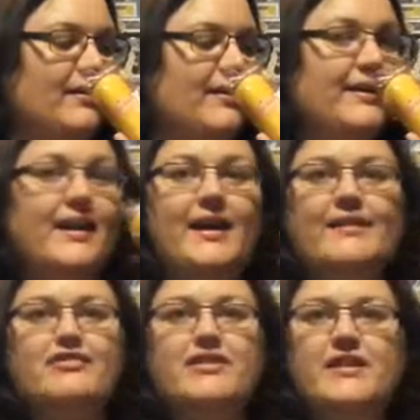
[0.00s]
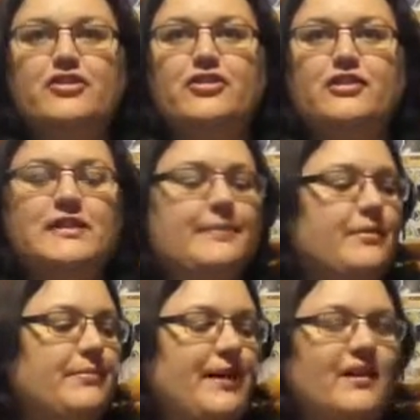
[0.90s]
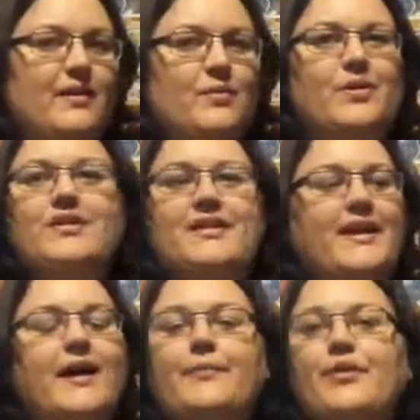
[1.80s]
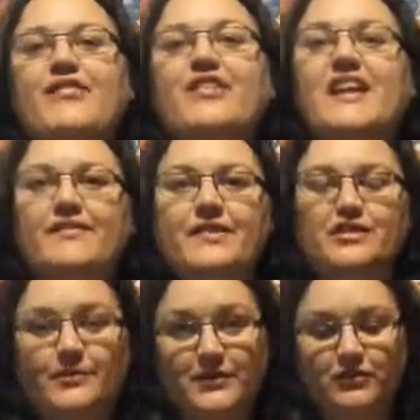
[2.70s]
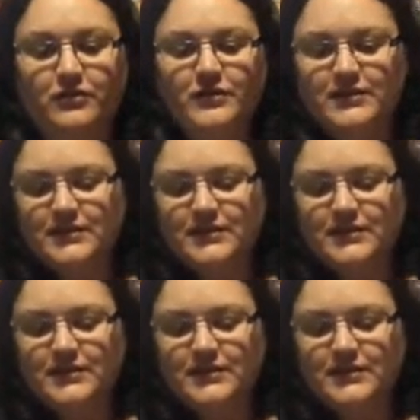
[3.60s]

yeah, even Jenna just looked up at me and like, what? Yeah, I'm not even going to give this to my dog.